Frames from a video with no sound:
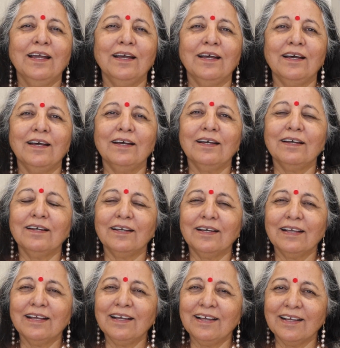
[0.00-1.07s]
Uh,
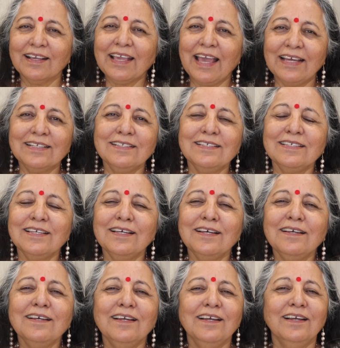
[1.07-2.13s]

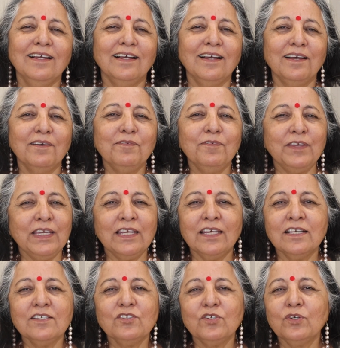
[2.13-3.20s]
Cancer, uh,
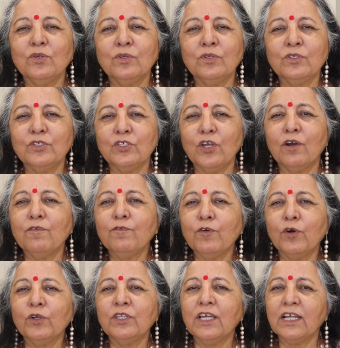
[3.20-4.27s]
Venus rules your
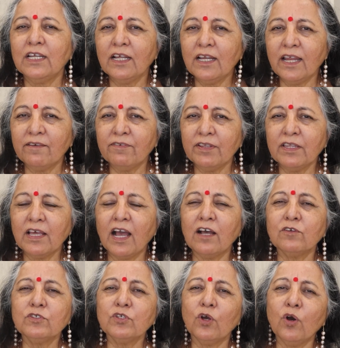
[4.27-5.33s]
fourth and eleventh
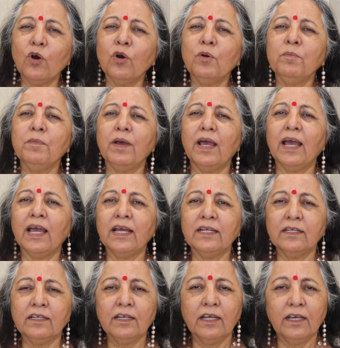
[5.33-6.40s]
house, home
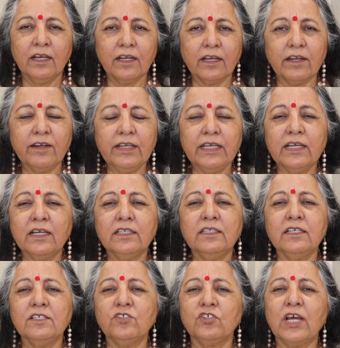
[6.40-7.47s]
and career.
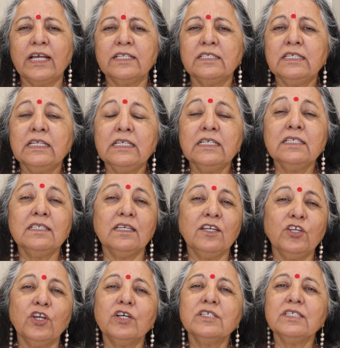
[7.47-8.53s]
This transit is in
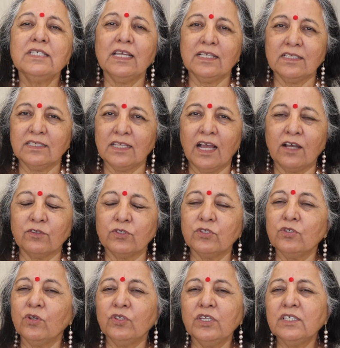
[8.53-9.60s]
your sixth house.
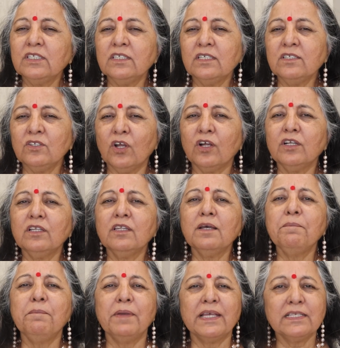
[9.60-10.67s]
So this is not the
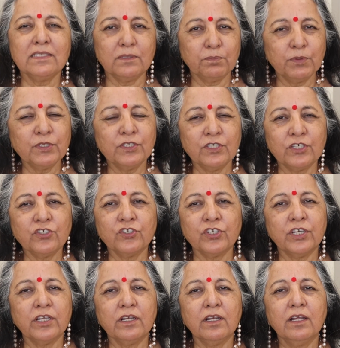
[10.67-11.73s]
best
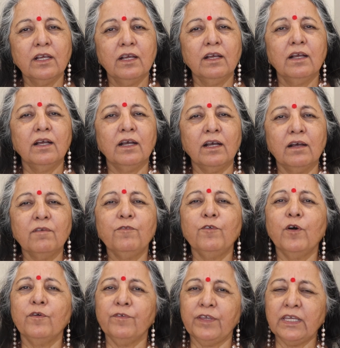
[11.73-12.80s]
position uh,
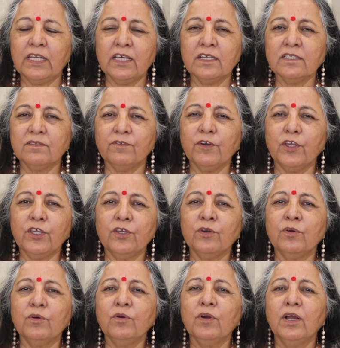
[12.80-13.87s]
for Venus for
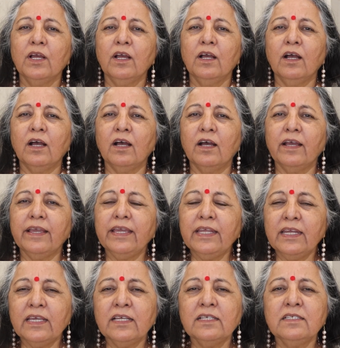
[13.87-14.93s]
you. Uh,
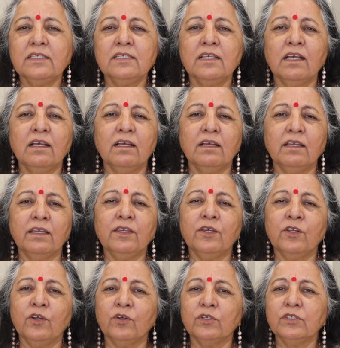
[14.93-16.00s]
it is, uh,
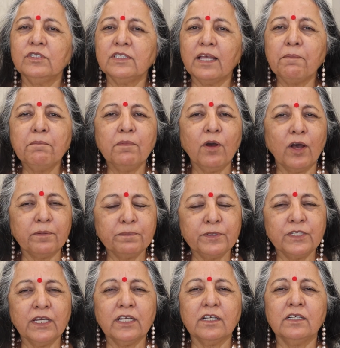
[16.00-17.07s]
you know, some
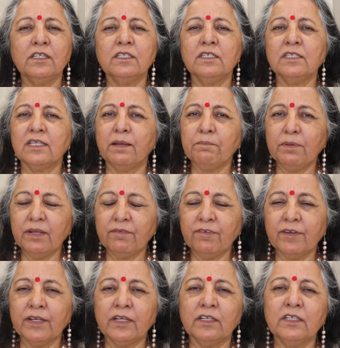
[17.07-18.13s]
obstacles, some
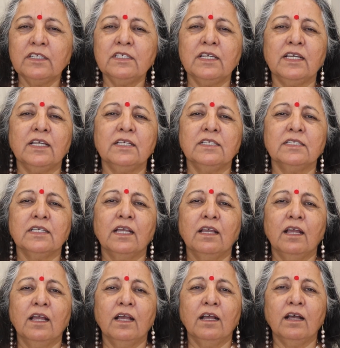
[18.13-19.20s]
difficulties
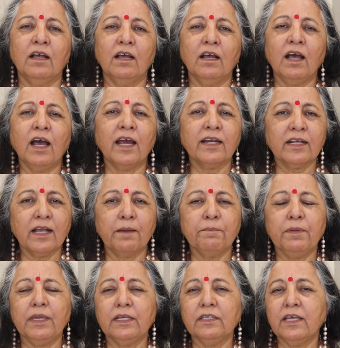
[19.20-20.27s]
uh, are
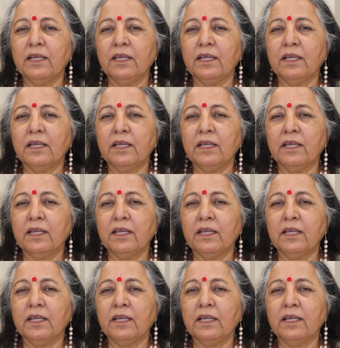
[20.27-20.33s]
coming.